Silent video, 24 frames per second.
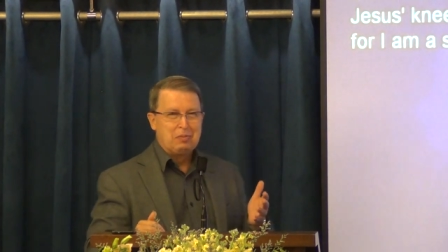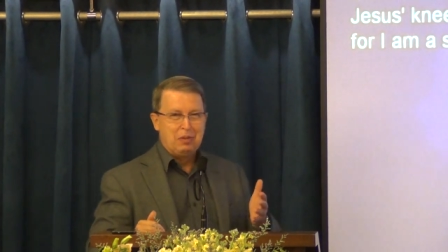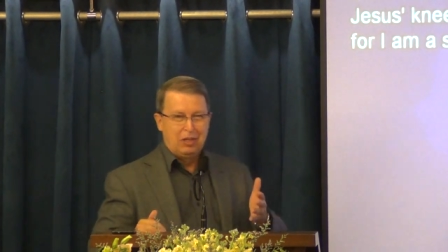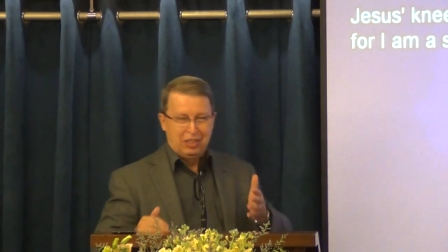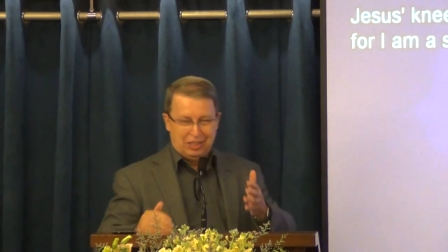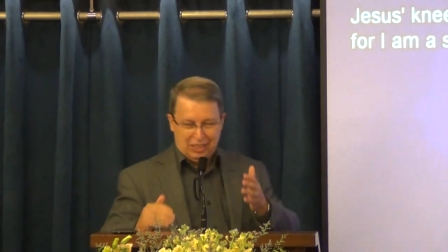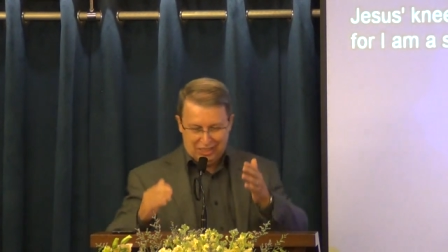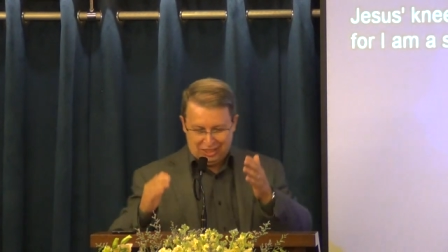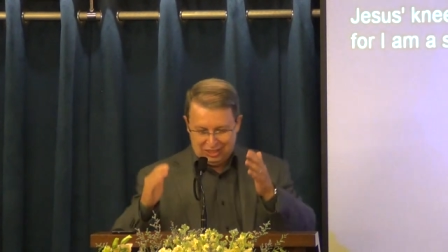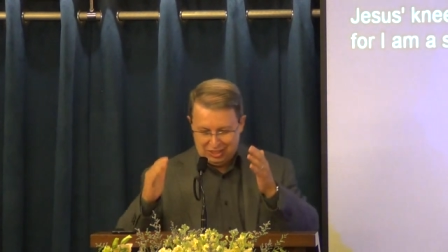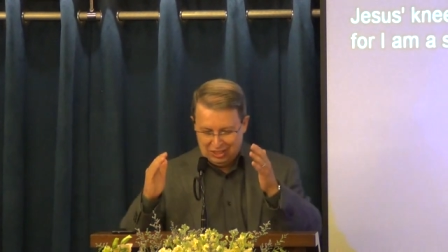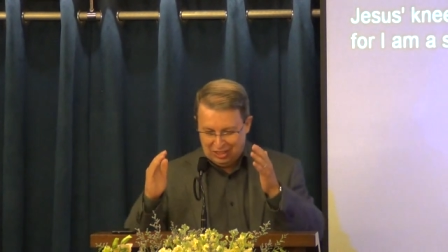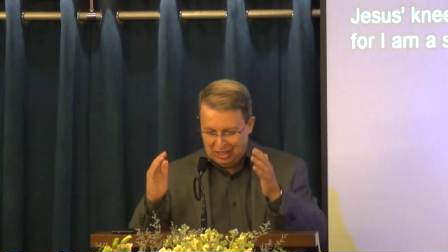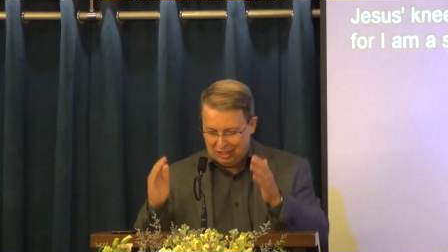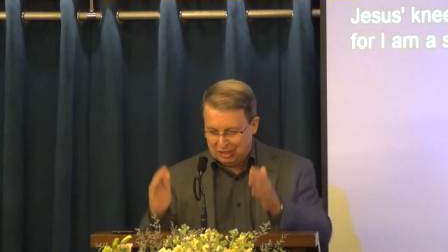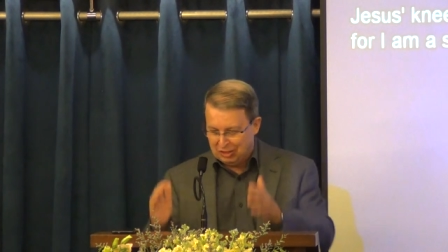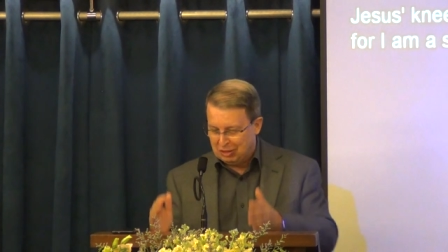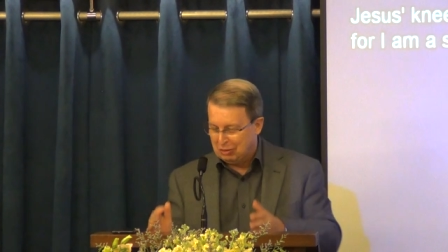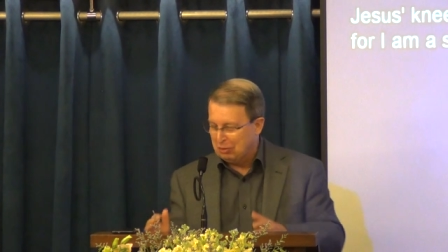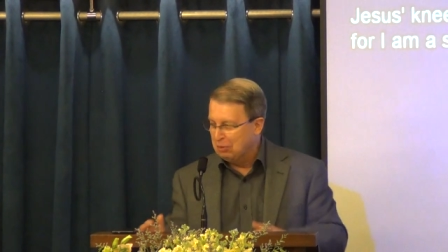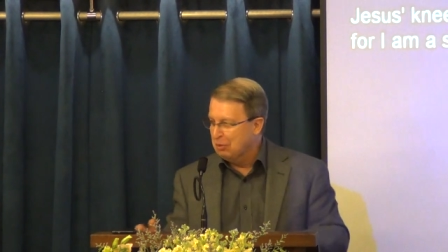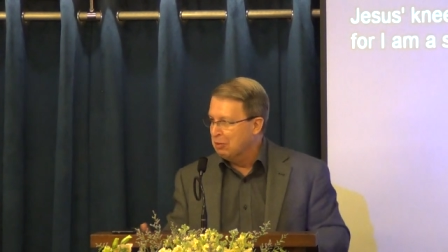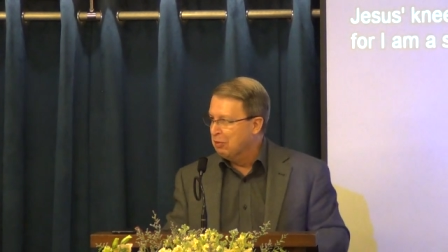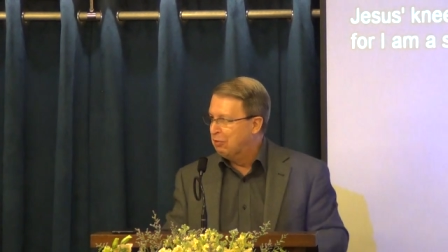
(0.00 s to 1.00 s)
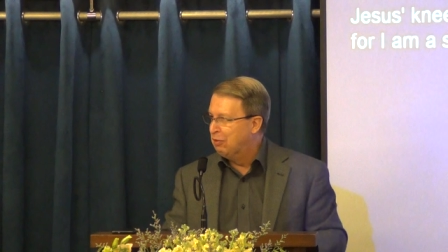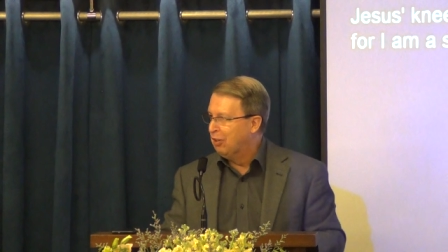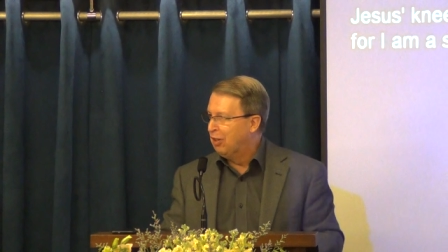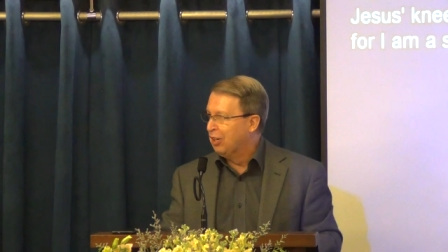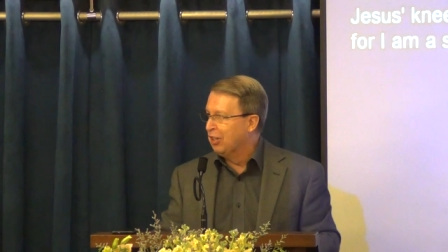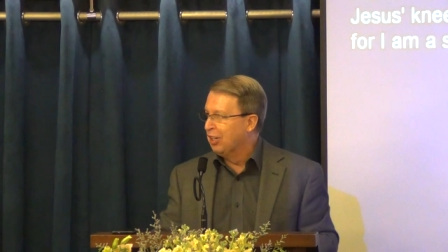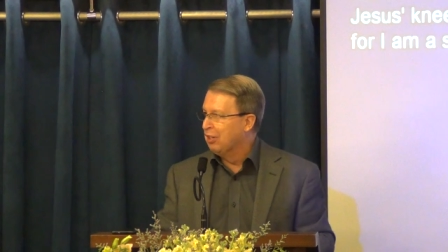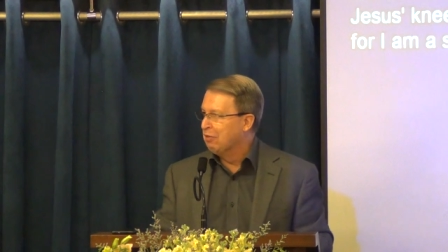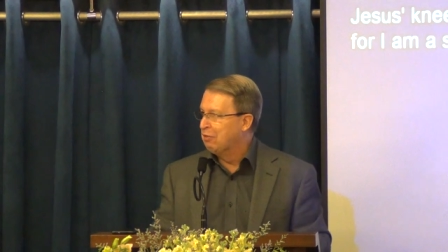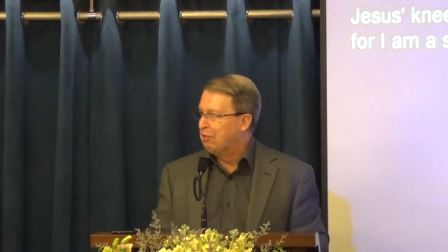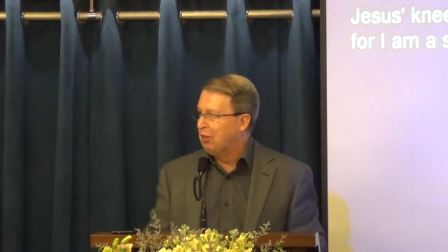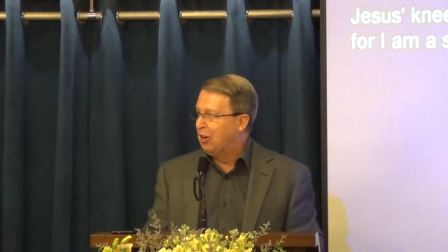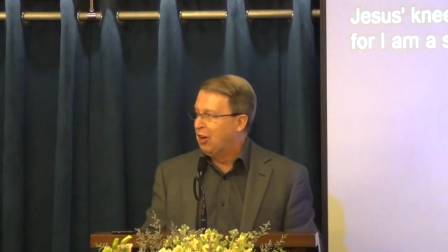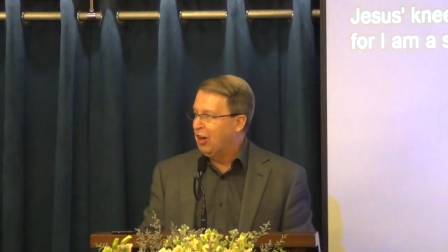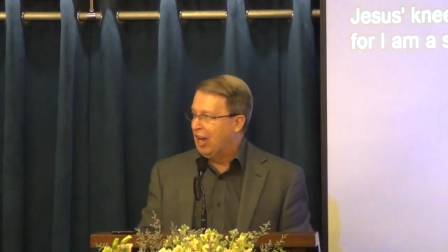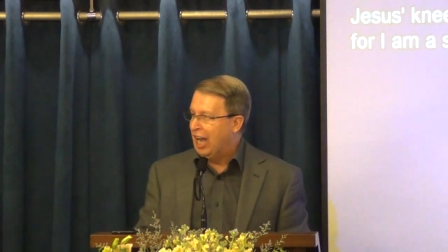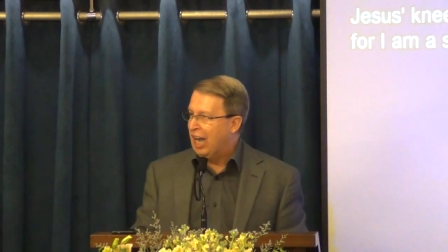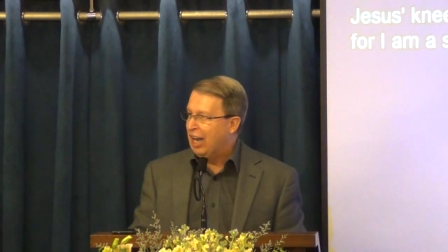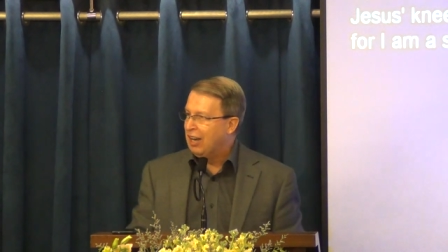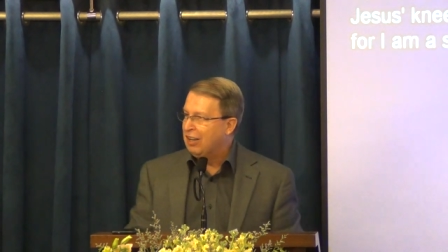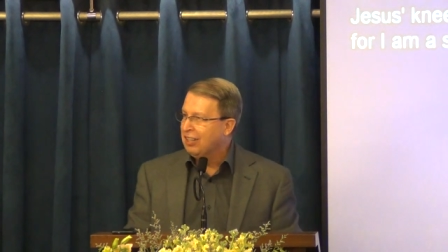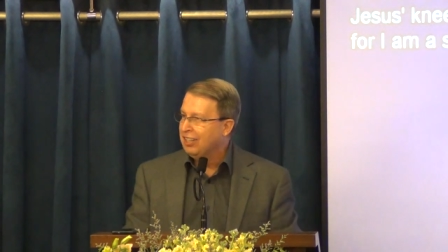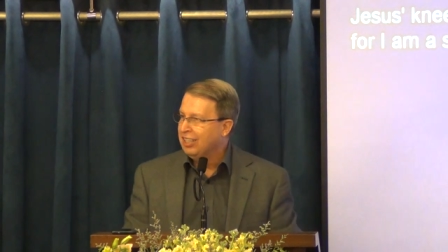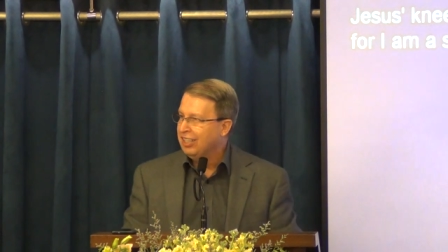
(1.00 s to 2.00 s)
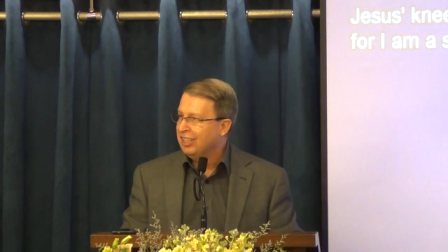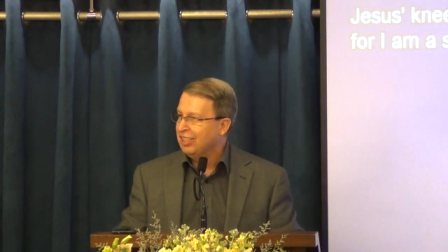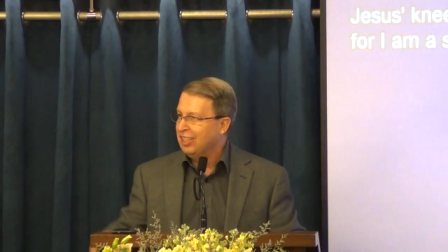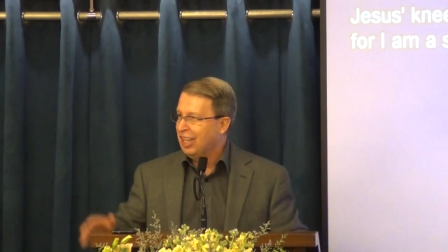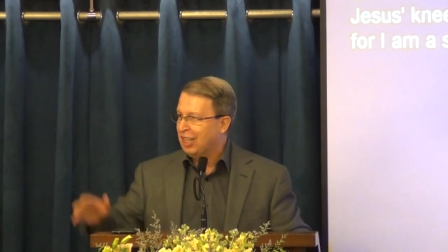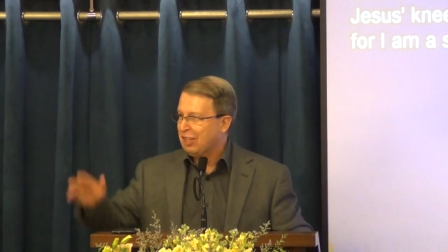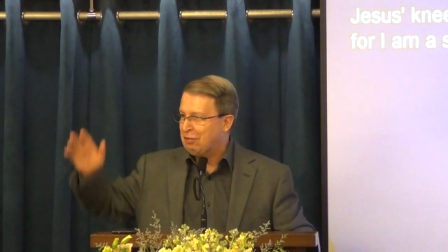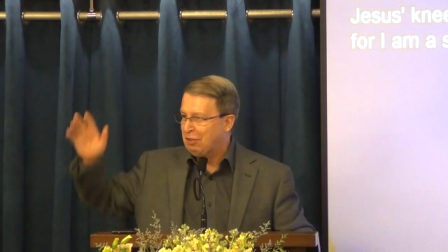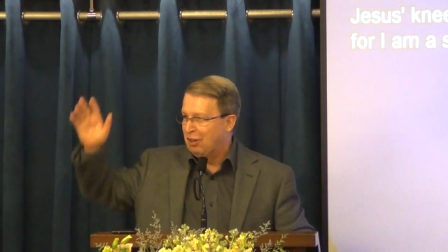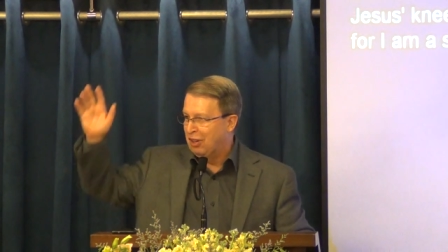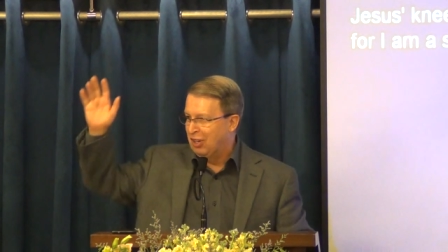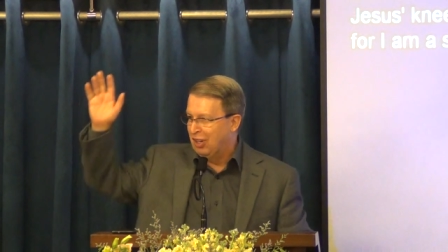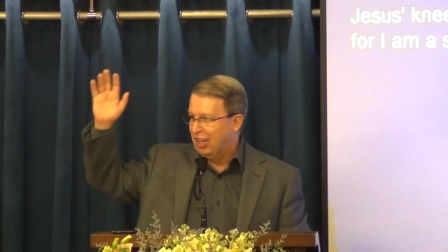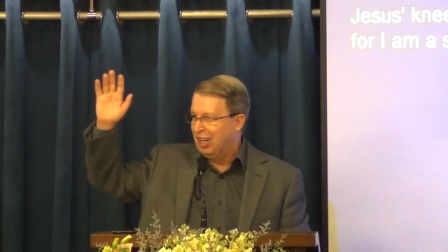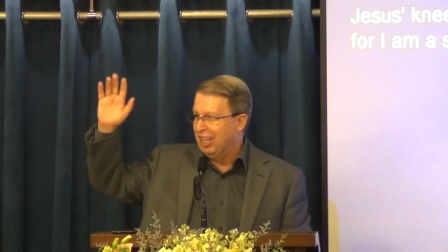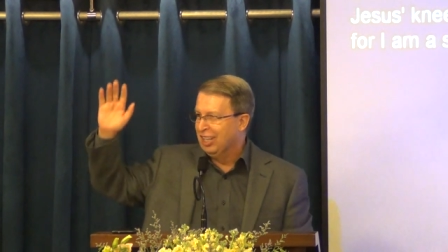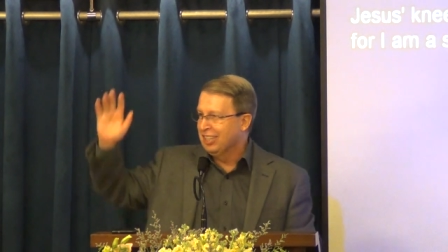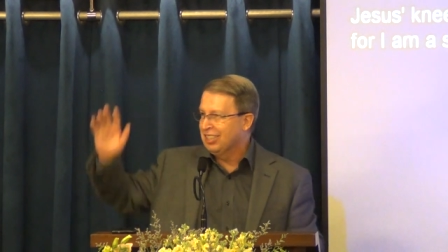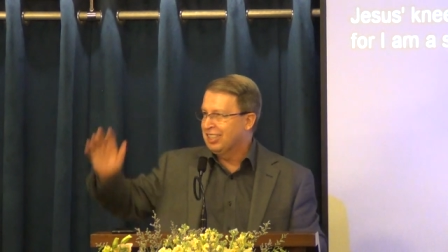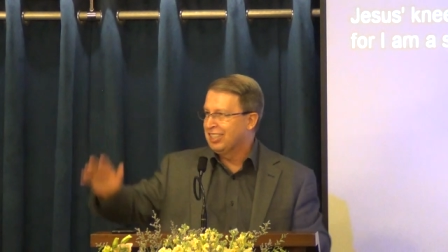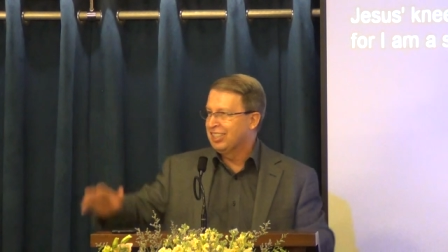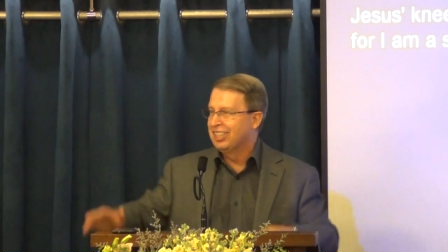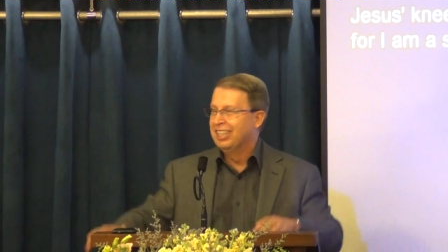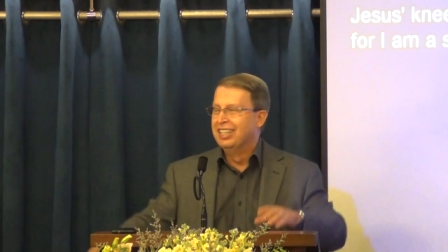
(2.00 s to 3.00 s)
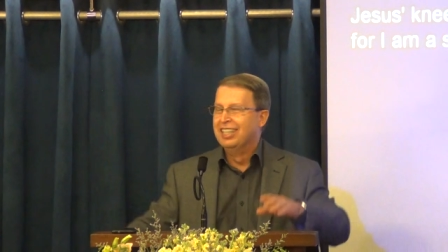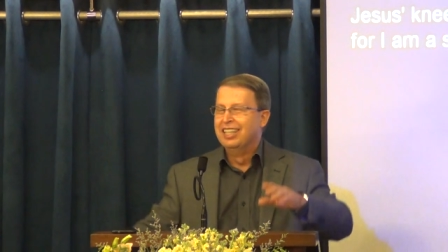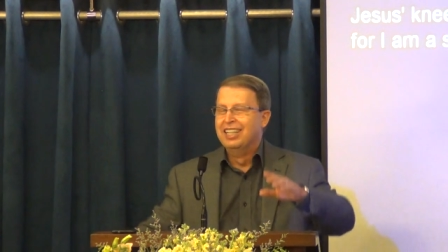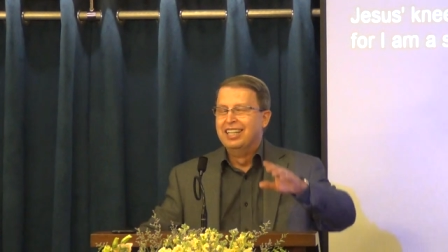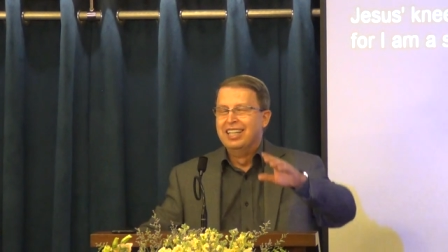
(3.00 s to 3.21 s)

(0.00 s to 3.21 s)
but it's not true for all, not for us.